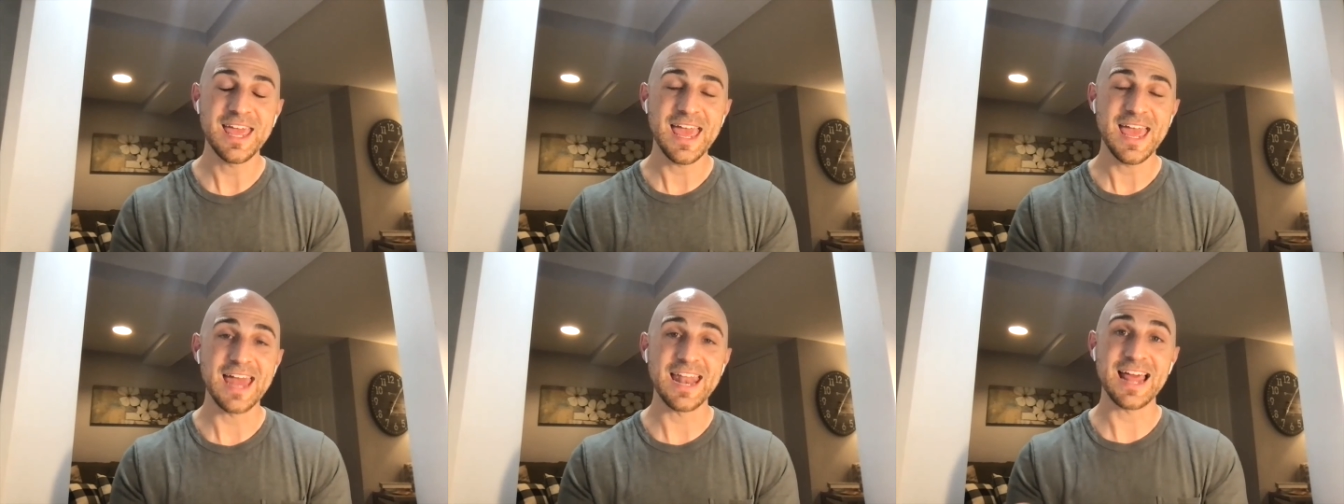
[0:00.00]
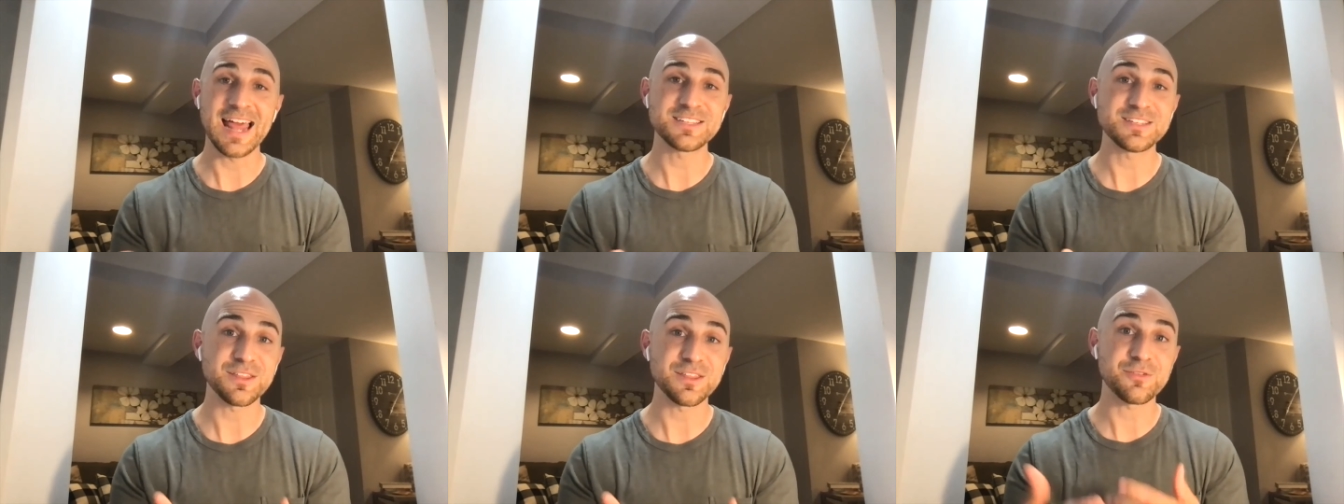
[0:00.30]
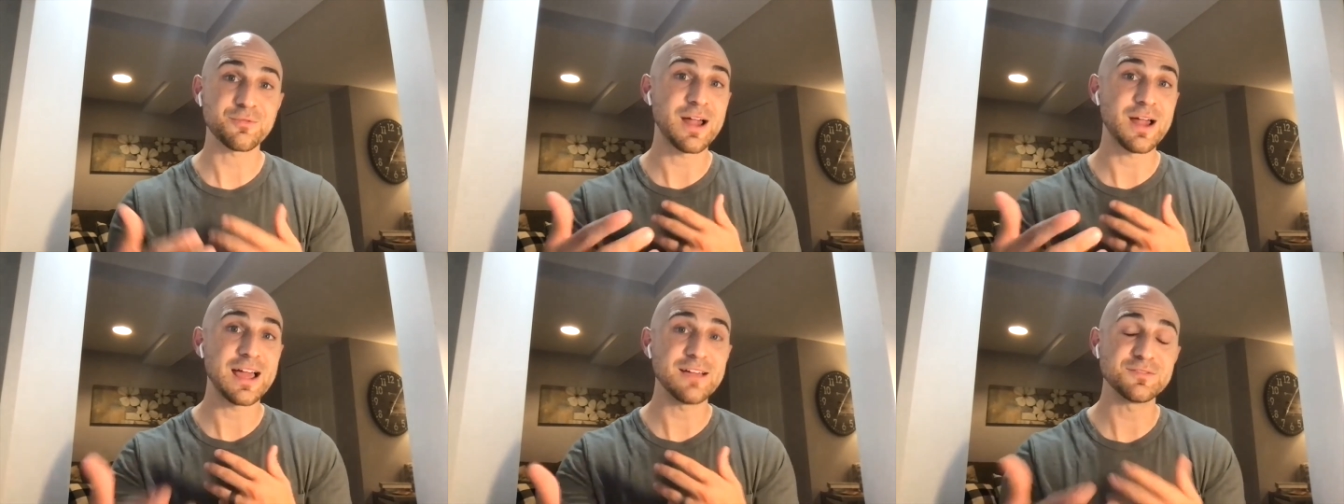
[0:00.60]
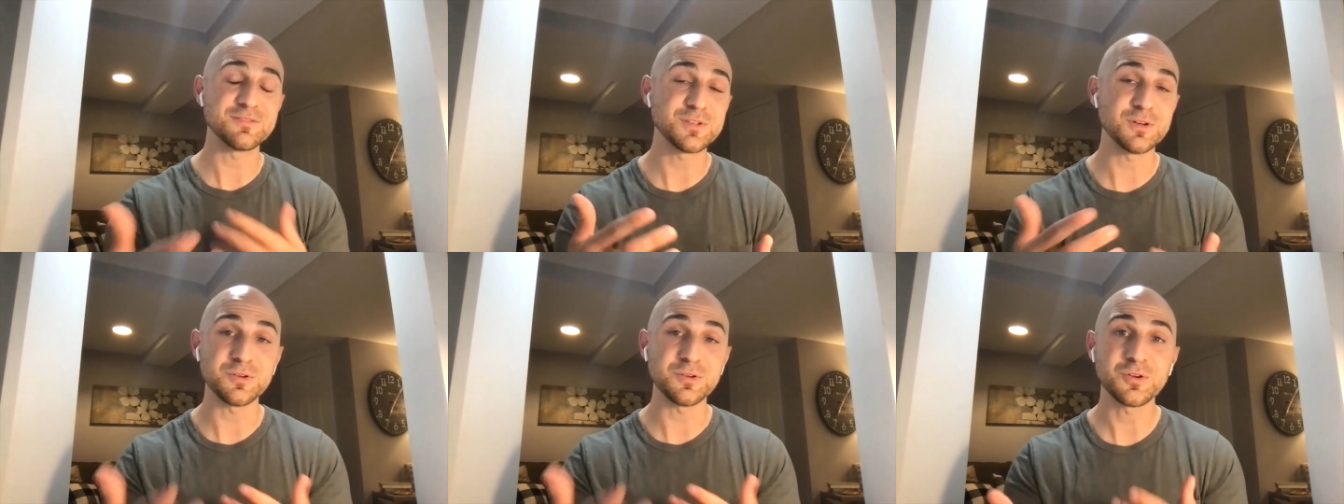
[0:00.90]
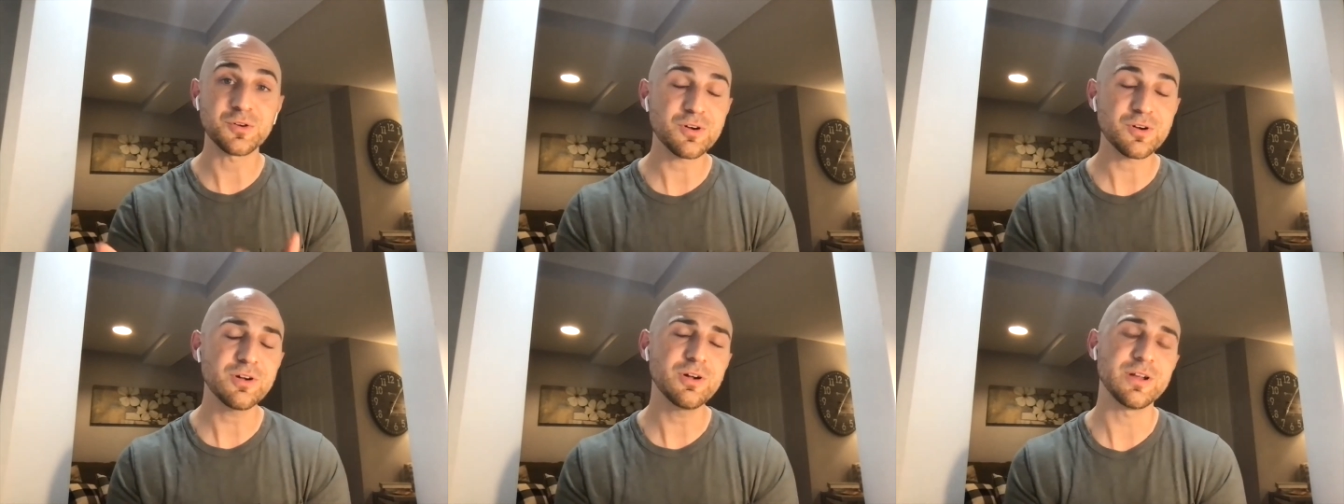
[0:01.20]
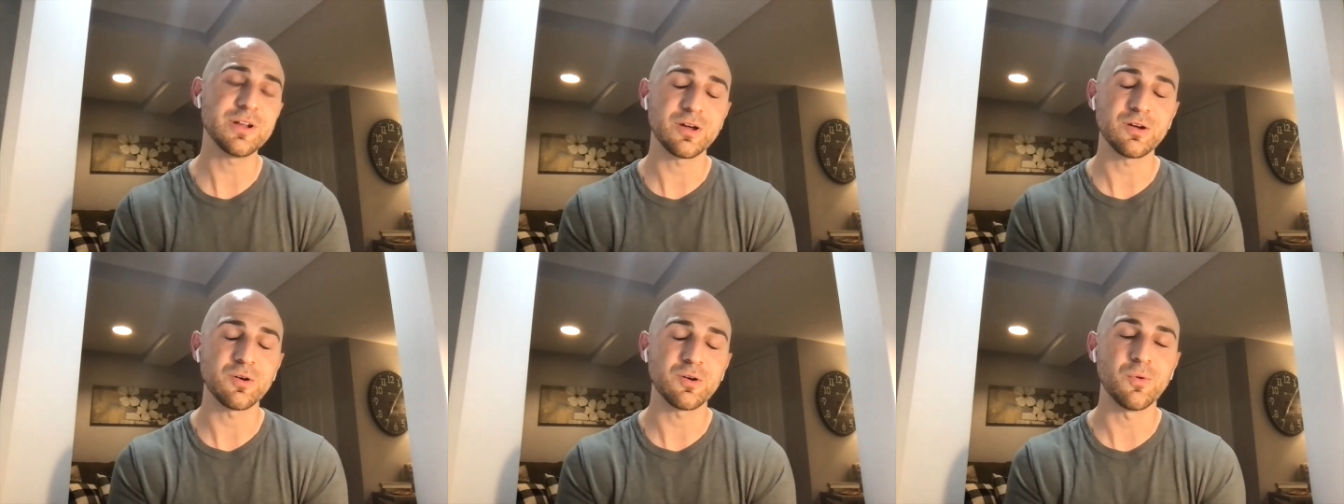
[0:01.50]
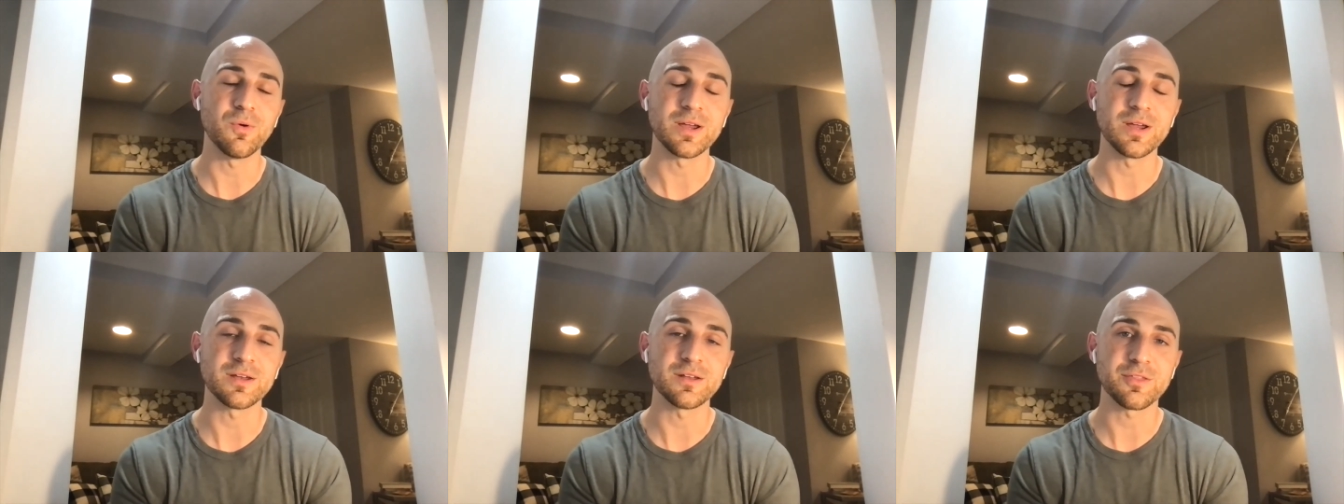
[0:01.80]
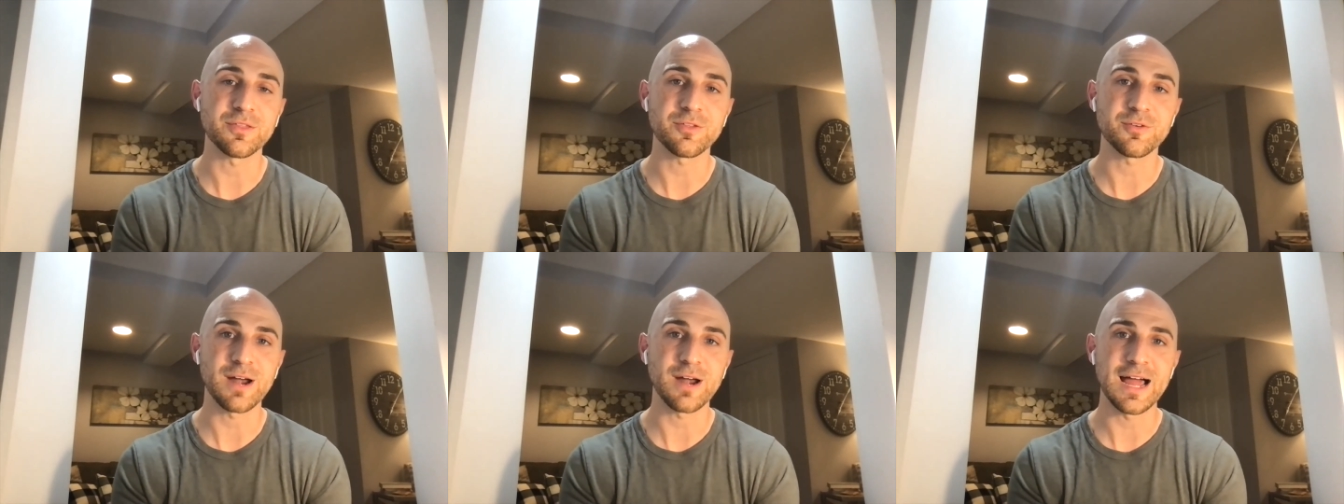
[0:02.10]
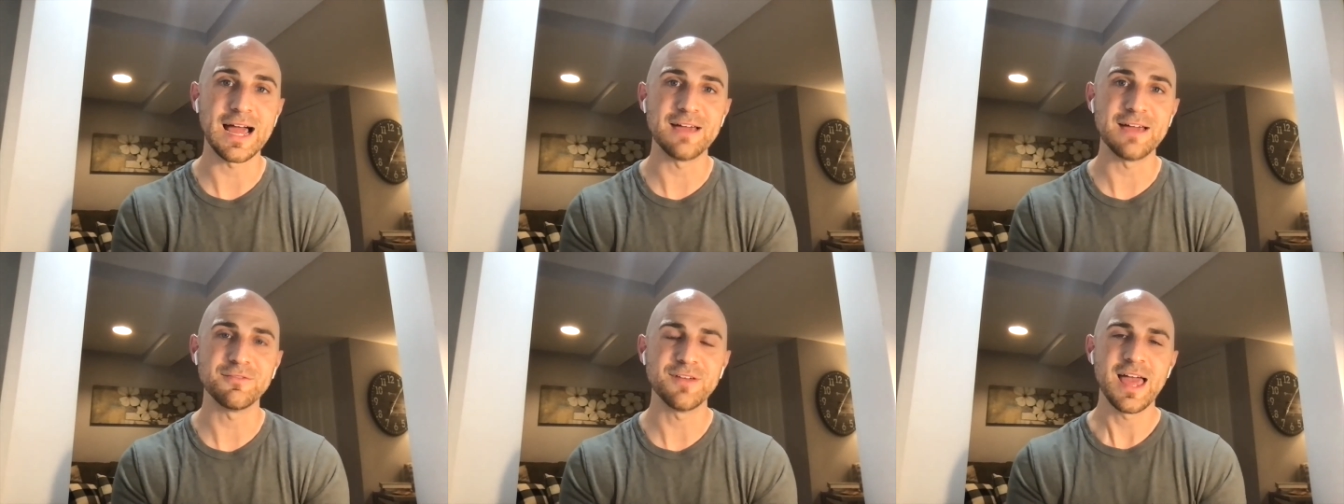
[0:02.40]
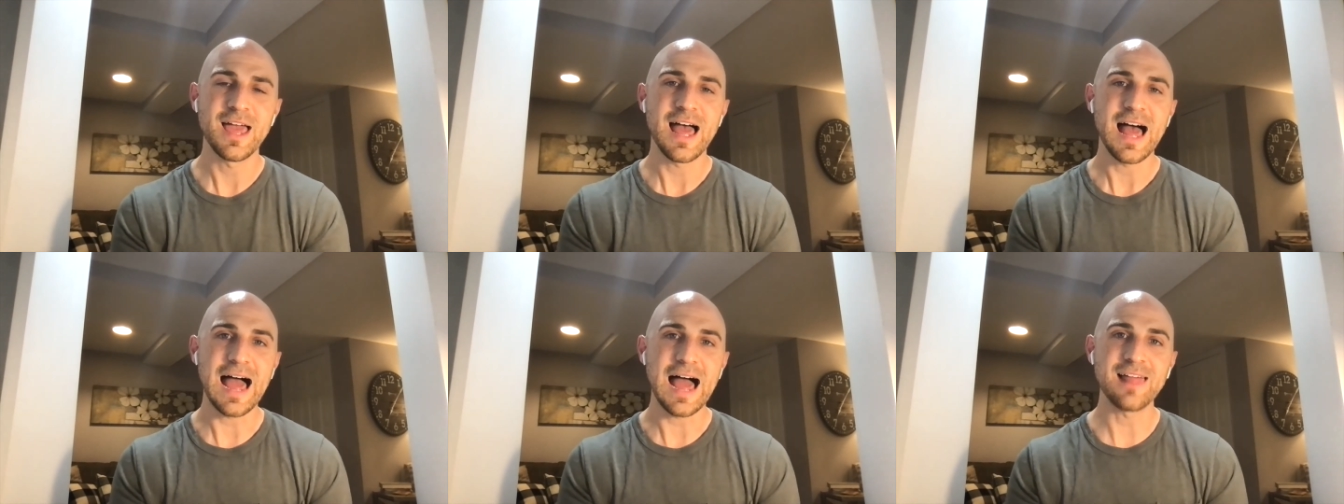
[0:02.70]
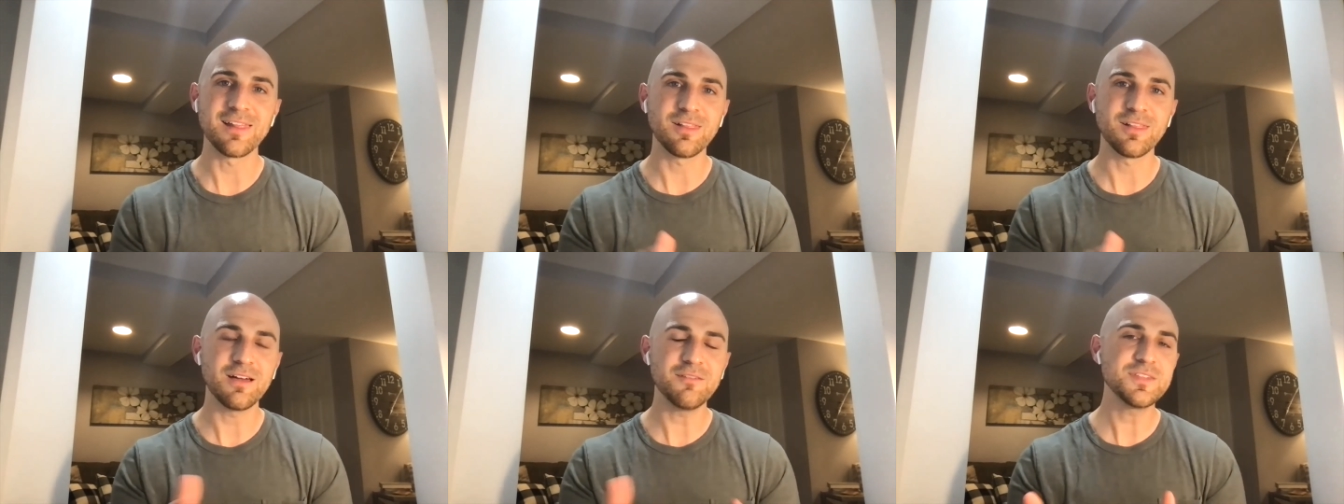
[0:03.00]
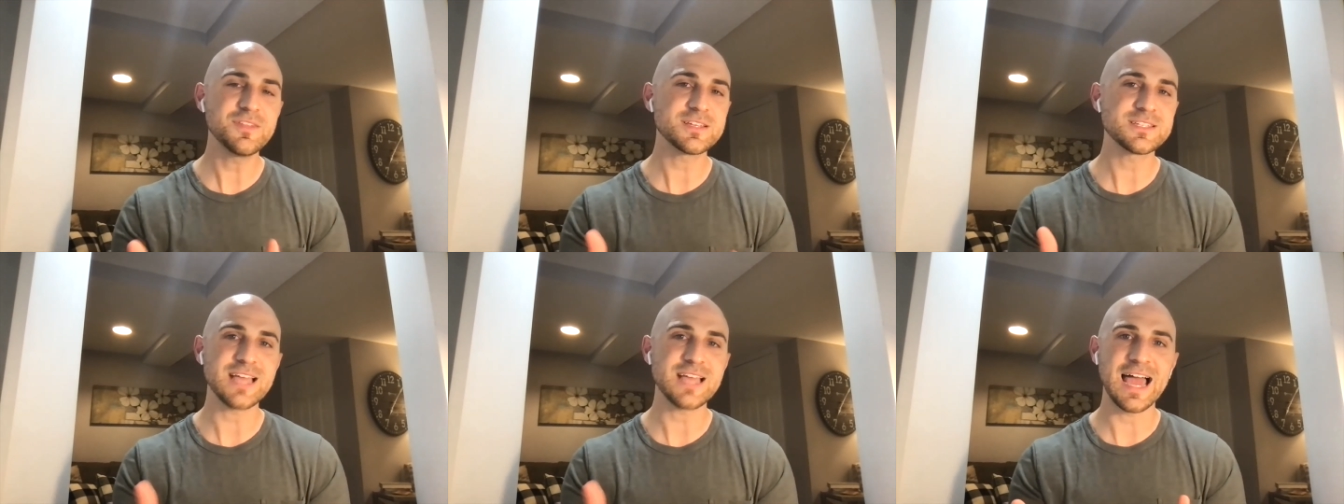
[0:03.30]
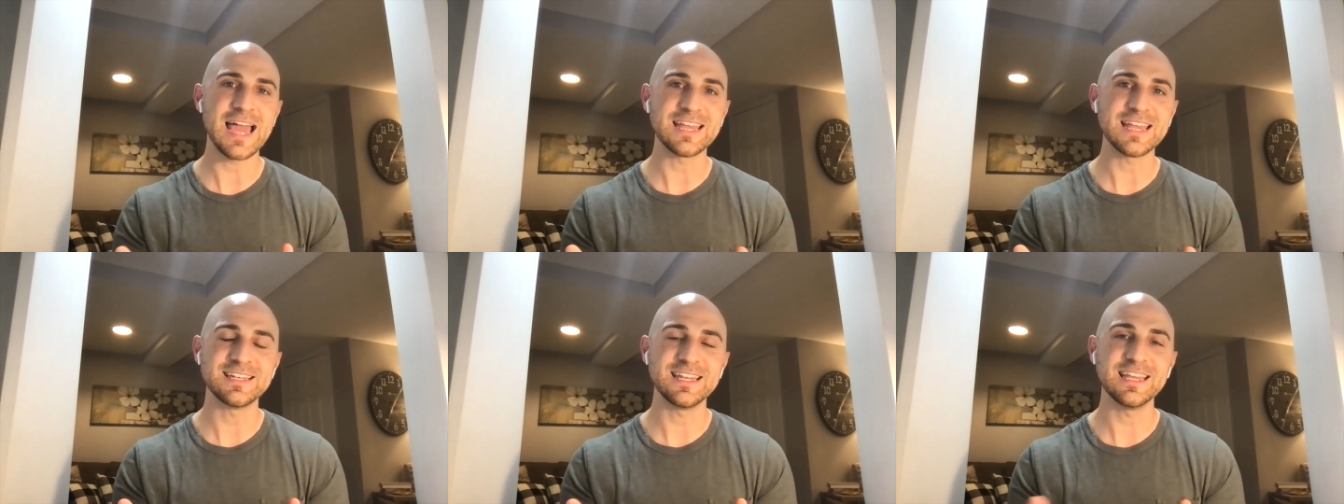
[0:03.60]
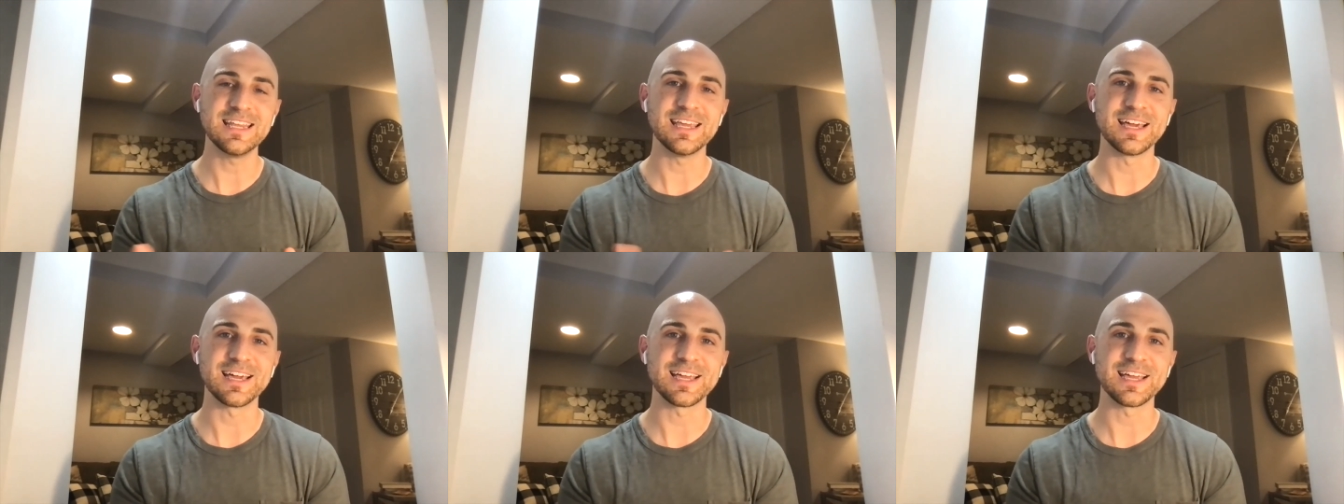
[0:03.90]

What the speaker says: and as it thrives, so you're going to thrive. I love this idea.